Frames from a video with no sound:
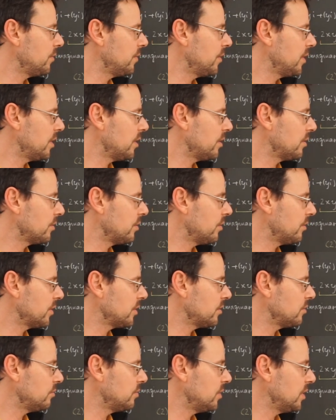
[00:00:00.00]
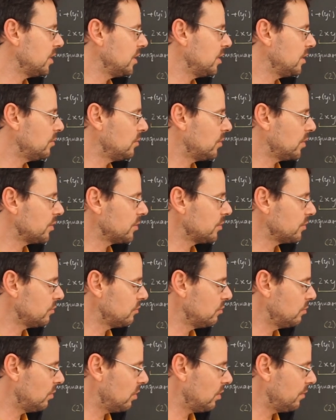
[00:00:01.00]
There are going to be 1 or
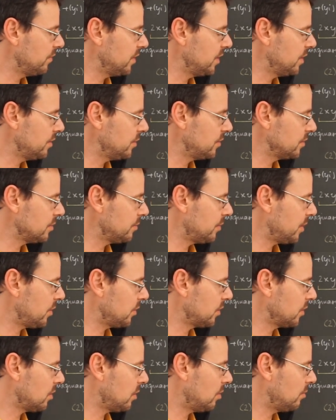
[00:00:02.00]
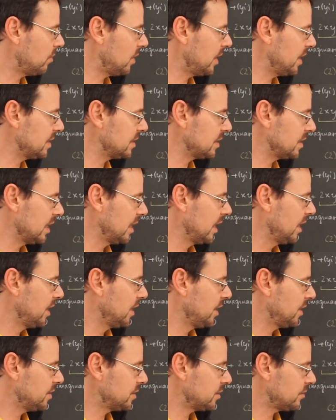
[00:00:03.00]
2 more videos about complex
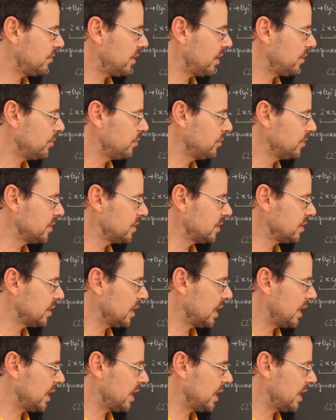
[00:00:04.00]
square roots.